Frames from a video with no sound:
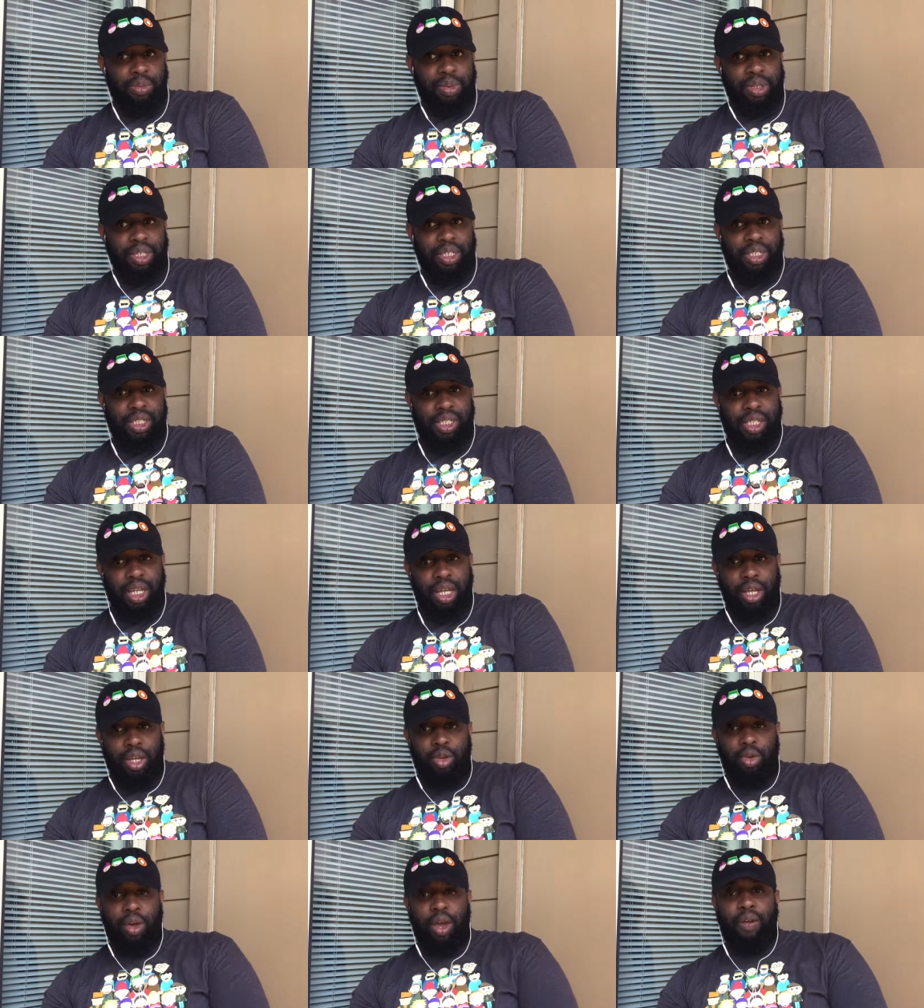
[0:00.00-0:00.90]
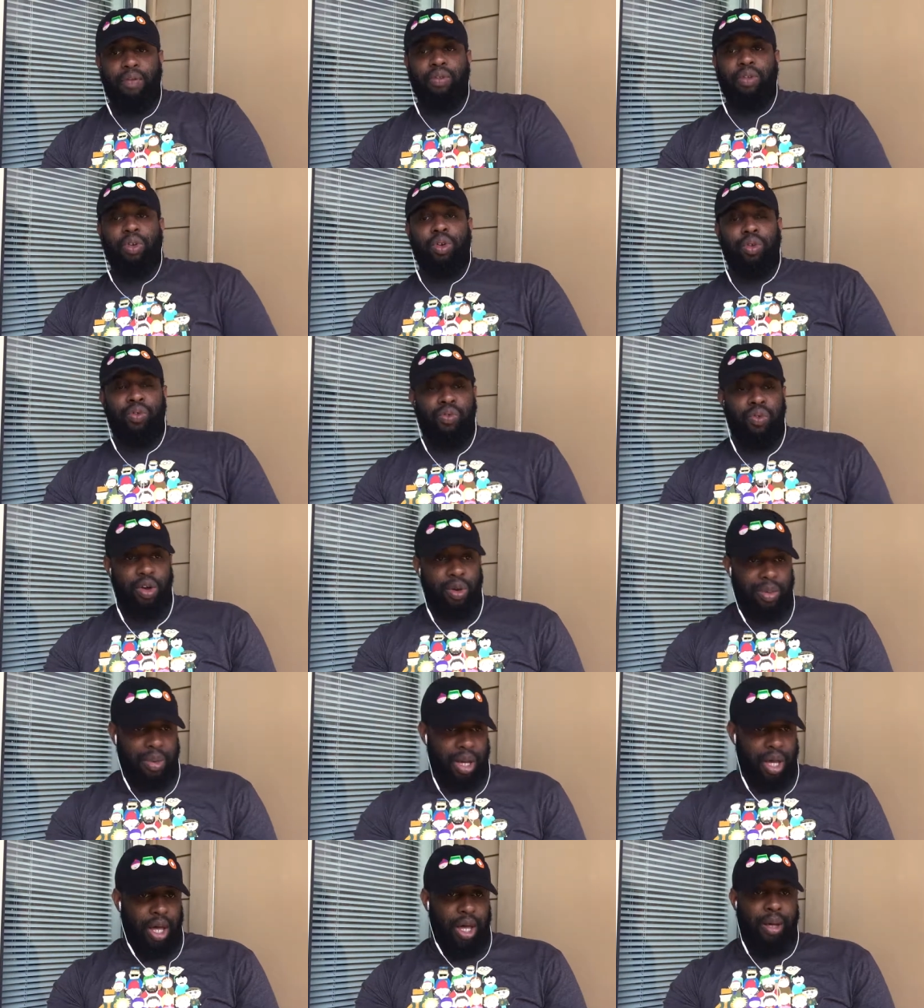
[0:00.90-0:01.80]
But it's still you have the
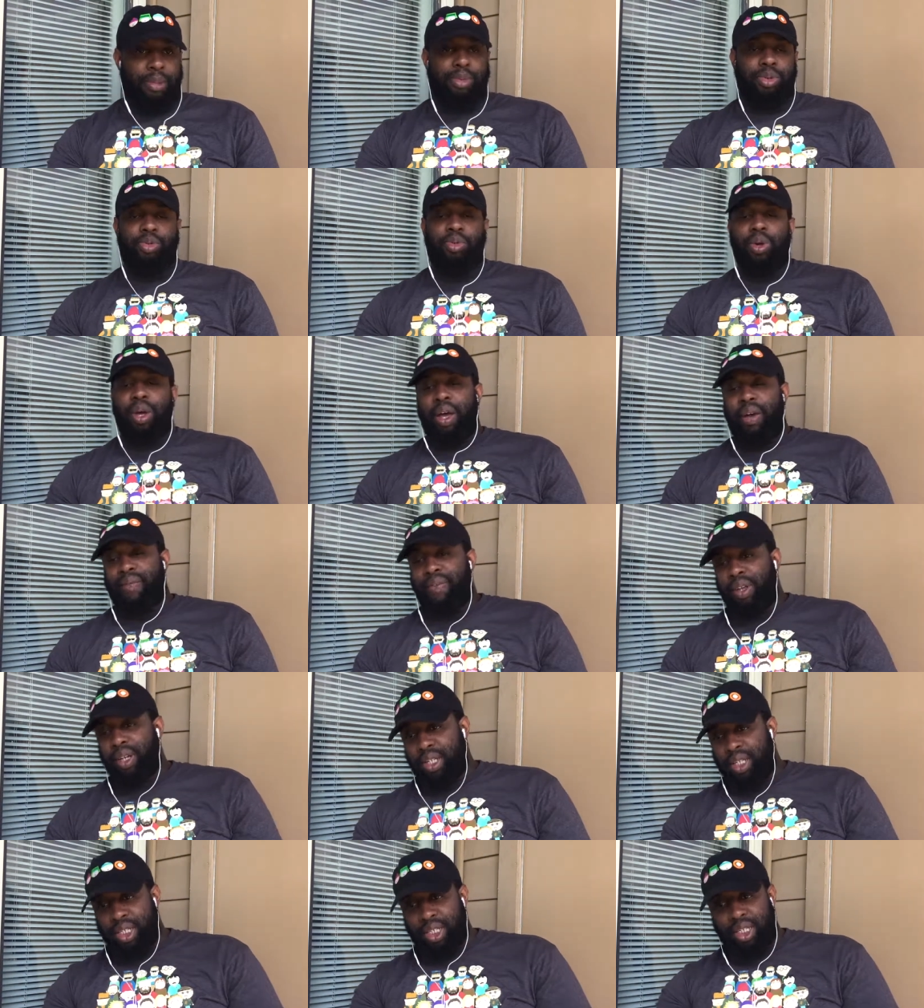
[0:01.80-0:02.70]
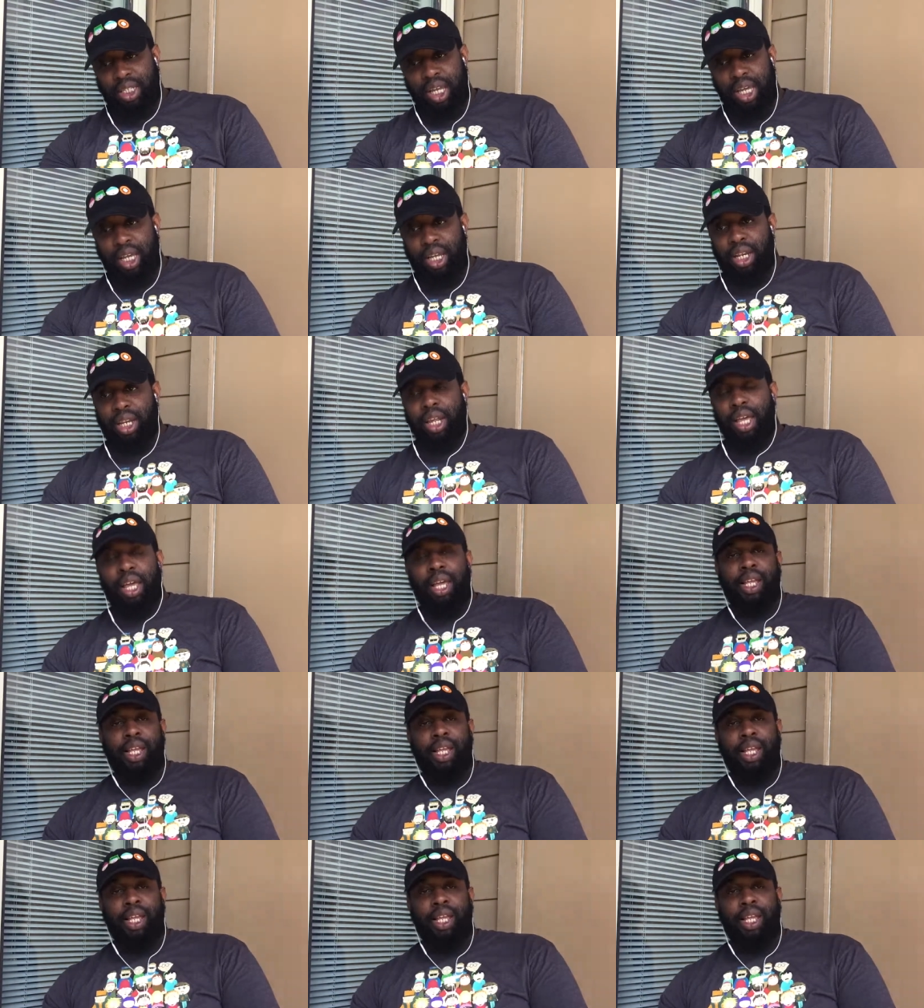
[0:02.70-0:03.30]
corrupt cops, you have Anissa taking